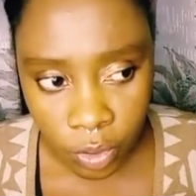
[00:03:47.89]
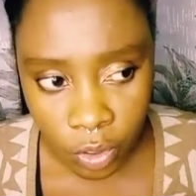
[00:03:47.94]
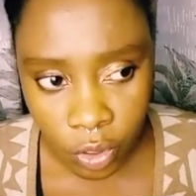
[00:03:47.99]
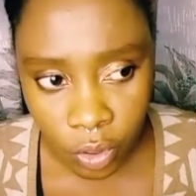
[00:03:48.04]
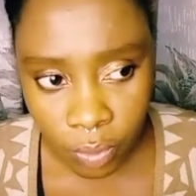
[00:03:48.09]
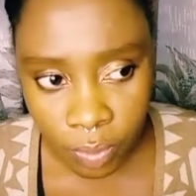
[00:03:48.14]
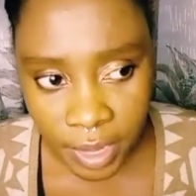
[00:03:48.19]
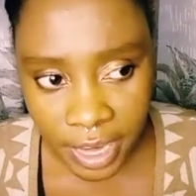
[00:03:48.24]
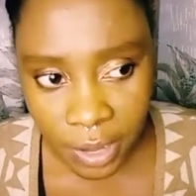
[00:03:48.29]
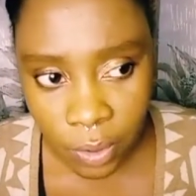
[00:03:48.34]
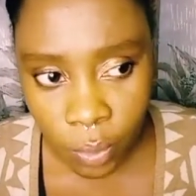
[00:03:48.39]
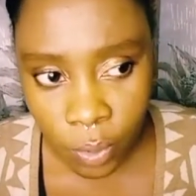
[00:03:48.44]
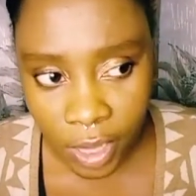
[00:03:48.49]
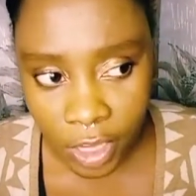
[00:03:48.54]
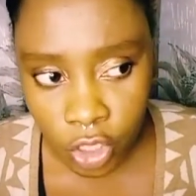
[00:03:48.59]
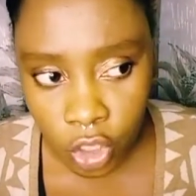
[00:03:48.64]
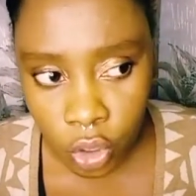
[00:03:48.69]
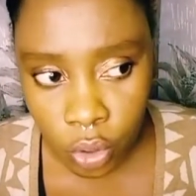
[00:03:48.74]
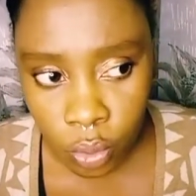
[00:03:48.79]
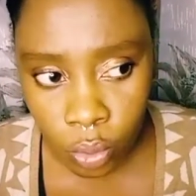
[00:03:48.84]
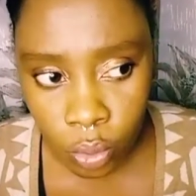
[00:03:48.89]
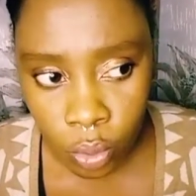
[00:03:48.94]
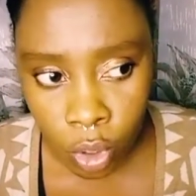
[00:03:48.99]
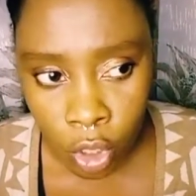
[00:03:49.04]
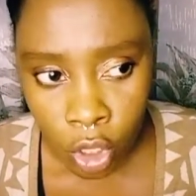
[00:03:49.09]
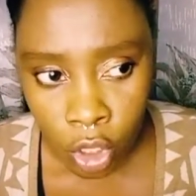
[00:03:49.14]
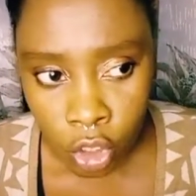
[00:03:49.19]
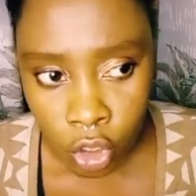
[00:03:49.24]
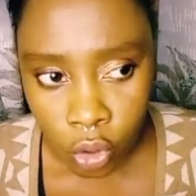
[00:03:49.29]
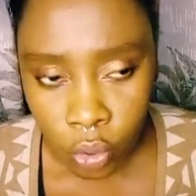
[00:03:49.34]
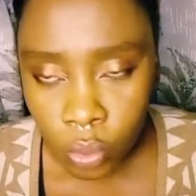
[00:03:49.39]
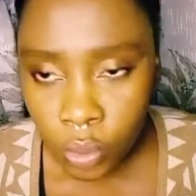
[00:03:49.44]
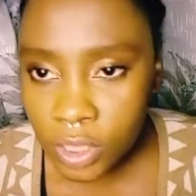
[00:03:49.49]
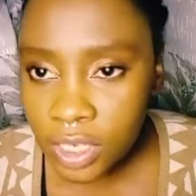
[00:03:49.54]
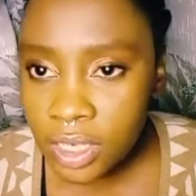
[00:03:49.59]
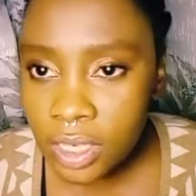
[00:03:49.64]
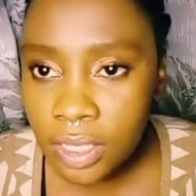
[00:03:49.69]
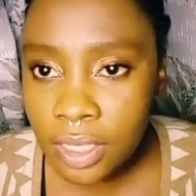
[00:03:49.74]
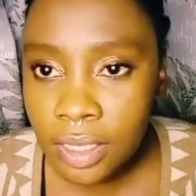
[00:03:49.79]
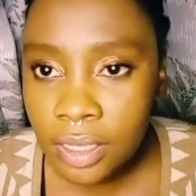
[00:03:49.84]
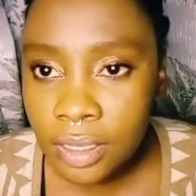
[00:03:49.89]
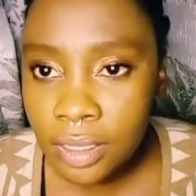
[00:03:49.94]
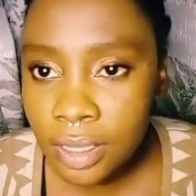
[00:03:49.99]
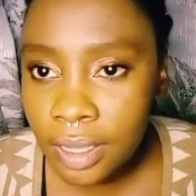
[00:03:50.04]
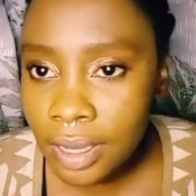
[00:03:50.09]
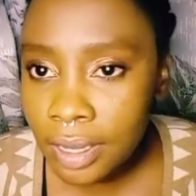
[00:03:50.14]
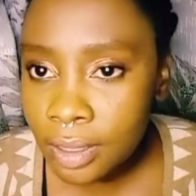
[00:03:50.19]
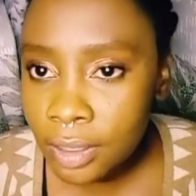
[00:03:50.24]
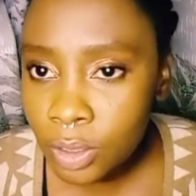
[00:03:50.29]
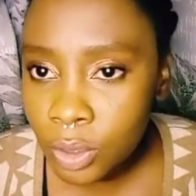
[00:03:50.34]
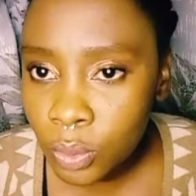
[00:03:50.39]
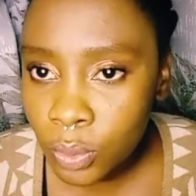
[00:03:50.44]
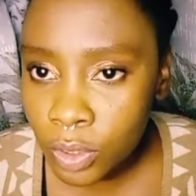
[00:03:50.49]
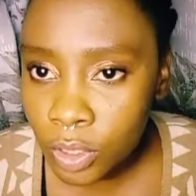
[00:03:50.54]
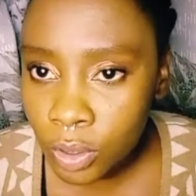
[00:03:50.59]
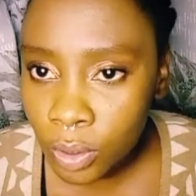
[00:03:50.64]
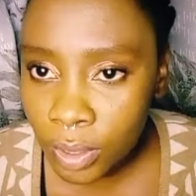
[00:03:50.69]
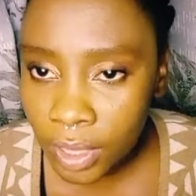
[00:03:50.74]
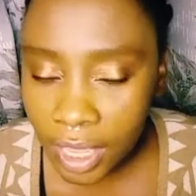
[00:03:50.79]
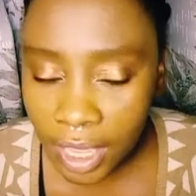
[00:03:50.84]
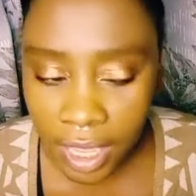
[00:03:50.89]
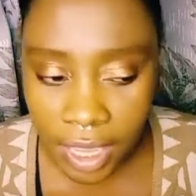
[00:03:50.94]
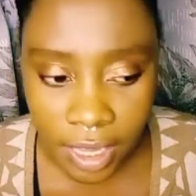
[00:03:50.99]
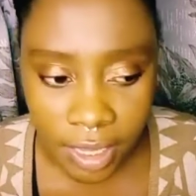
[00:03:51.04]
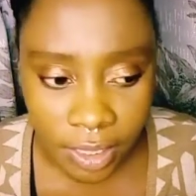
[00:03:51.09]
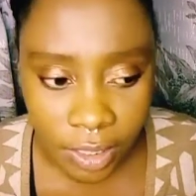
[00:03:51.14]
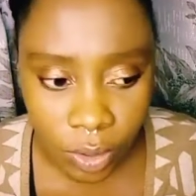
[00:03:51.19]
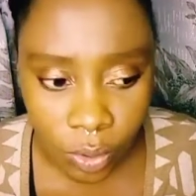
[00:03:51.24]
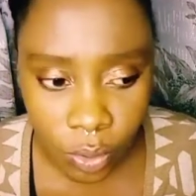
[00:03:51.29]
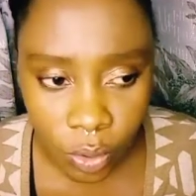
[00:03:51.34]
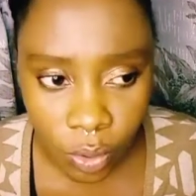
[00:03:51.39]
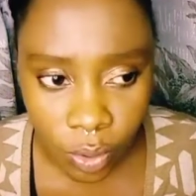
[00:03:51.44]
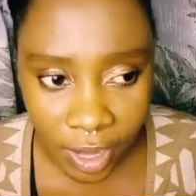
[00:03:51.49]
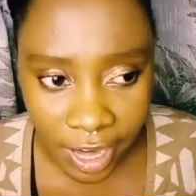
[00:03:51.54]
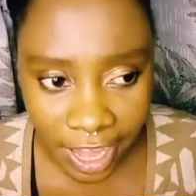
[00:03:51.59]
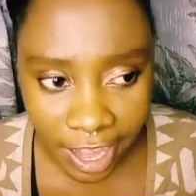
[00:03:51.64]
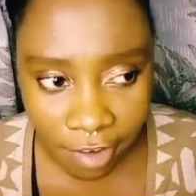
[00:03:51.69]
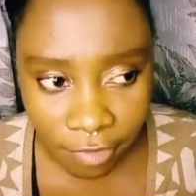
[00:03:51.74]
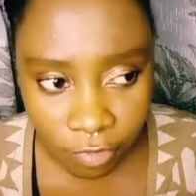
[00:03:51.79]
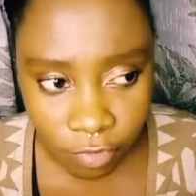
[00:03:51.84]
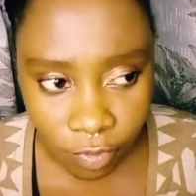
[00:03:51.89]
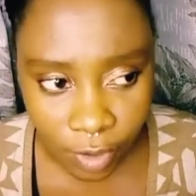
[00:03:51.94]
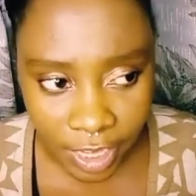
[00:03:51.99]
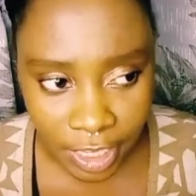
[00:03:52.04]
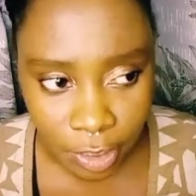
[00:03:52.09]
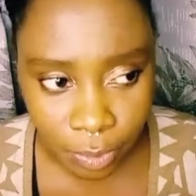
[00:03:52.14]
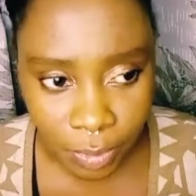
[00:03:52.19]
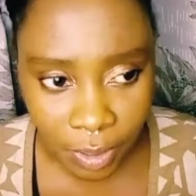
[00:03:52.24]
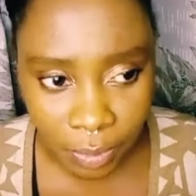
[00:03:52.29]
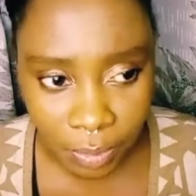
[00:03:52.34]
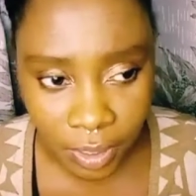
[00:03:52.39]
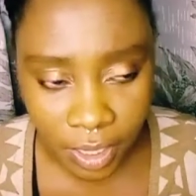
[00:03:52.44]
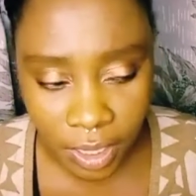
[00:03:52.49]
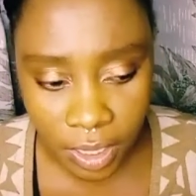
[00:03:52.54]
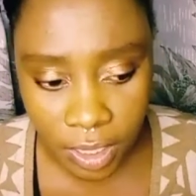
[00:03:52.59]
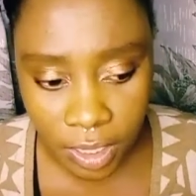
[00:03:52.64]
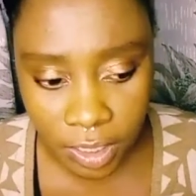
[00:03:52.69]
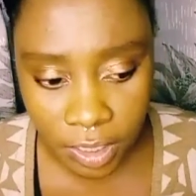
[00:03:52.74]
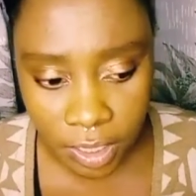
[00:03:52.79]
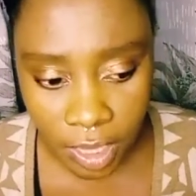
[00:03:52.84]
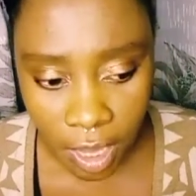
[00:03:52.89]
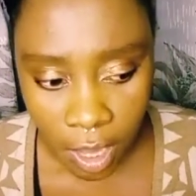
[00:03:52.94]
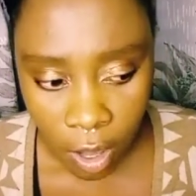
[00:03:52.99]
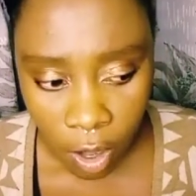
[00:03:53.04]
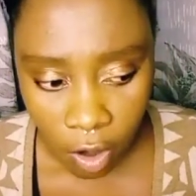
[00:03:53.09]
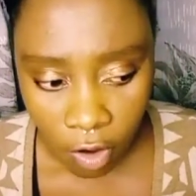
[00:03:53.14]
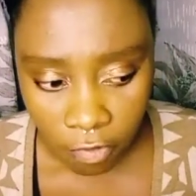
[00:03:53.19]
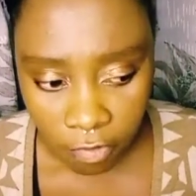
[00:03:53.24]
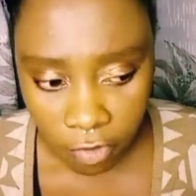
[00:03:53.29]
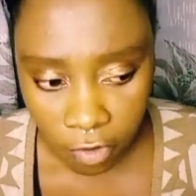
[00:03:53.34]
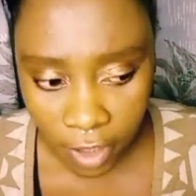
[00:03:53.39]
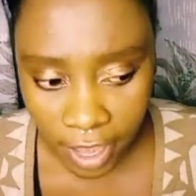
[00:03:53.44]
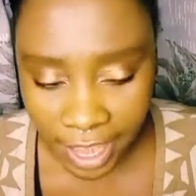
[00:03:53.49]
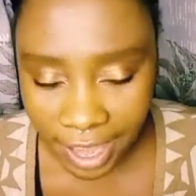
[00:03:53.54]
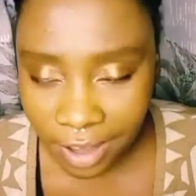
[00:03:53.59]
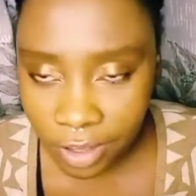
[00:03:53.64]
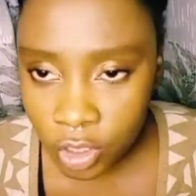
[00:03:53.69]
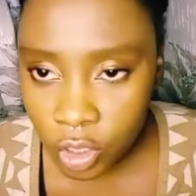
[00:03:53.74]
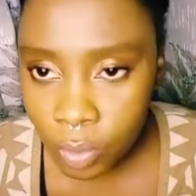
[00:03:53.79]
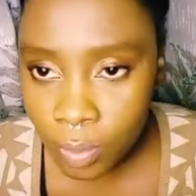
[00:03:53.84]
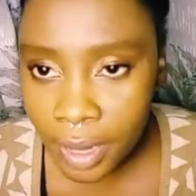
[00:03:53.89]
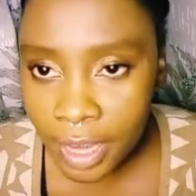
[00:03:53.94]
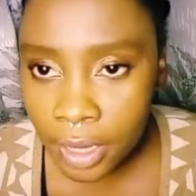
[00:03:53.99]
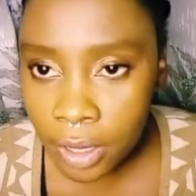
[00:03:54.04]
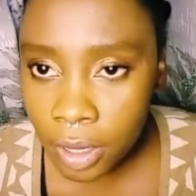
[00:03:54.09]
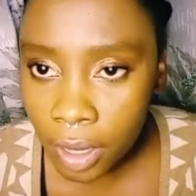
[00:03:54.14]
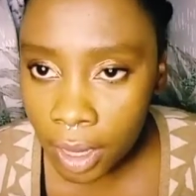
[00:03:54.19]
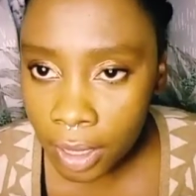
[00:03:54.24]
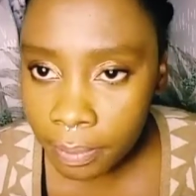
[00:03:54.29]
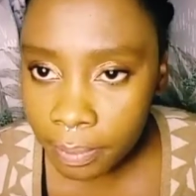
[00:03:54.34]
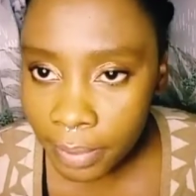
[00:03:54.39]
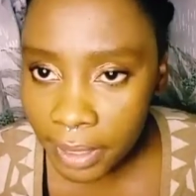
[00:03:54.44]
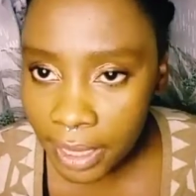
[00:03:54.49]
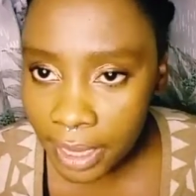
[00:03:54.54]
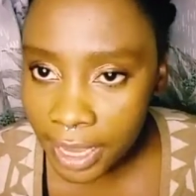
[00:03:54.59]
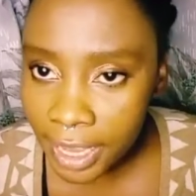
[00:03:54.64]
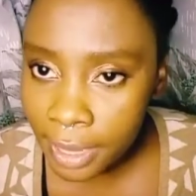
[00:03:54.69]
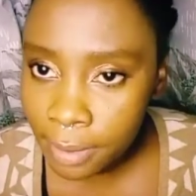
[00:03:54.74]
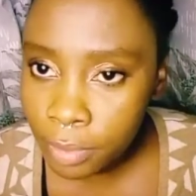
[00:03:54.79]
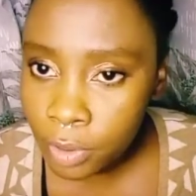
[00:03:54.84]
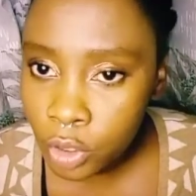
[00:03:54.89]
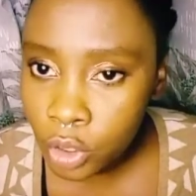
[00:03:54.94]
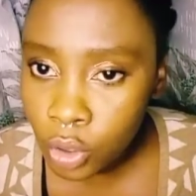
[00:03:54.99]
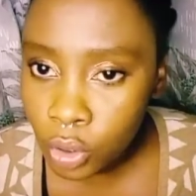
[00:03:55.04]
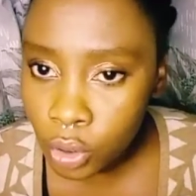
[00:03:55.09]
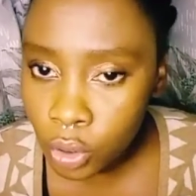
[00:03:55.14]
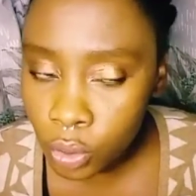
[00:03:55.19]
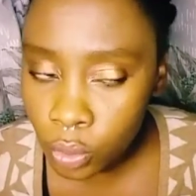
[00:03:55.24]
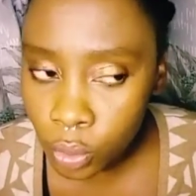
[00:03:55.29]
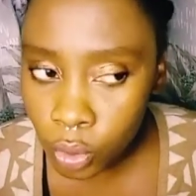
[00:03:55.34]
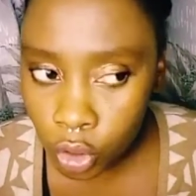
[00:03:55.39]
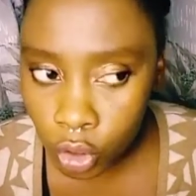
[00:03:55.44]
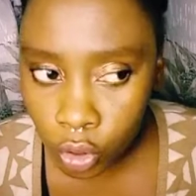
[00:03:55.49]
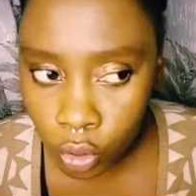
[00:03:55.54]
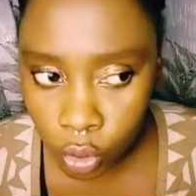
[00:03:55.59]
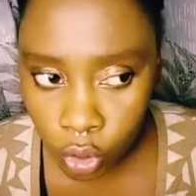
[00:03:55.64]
you may want to do certain things with your kids or your loved ones, but because of your health, you might not be able to do so.